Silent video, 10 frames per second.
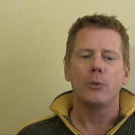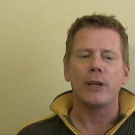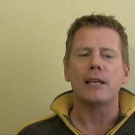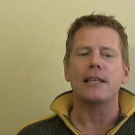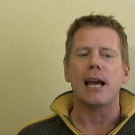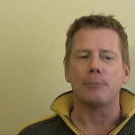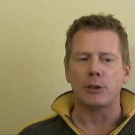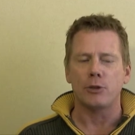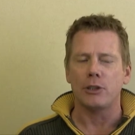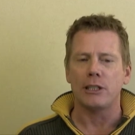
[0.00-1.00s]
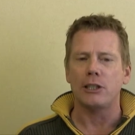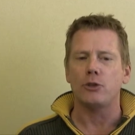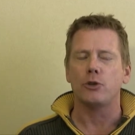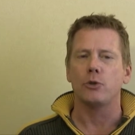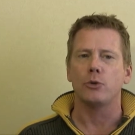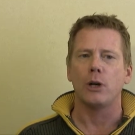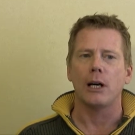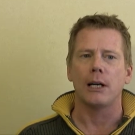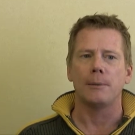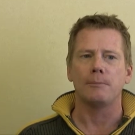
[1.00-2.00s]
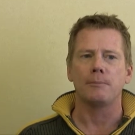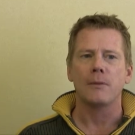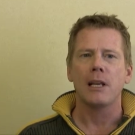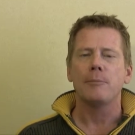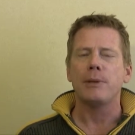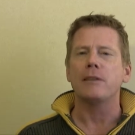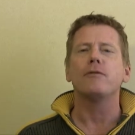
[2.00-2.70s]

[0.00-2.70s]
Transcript: we get the opportunity to be